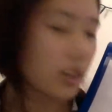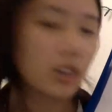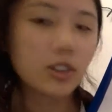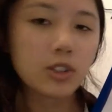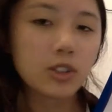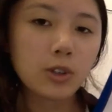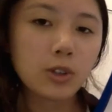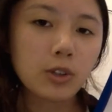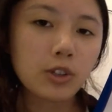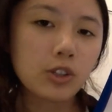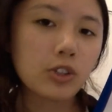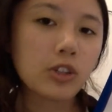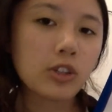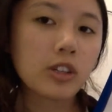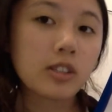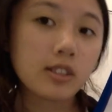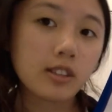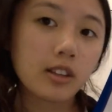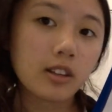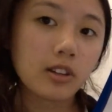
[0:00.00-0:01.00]
Short
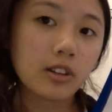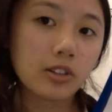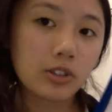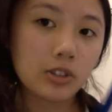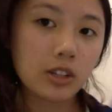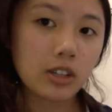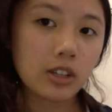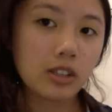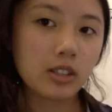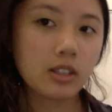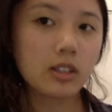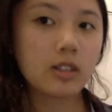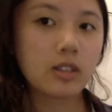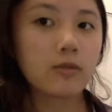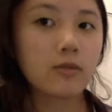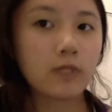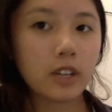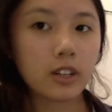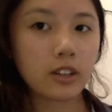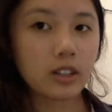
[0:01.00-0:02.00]
strands, long strands, it
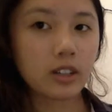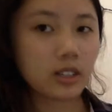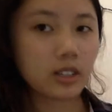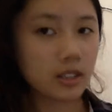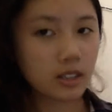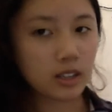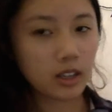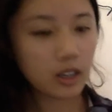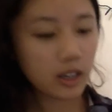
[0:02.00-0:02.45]
varies.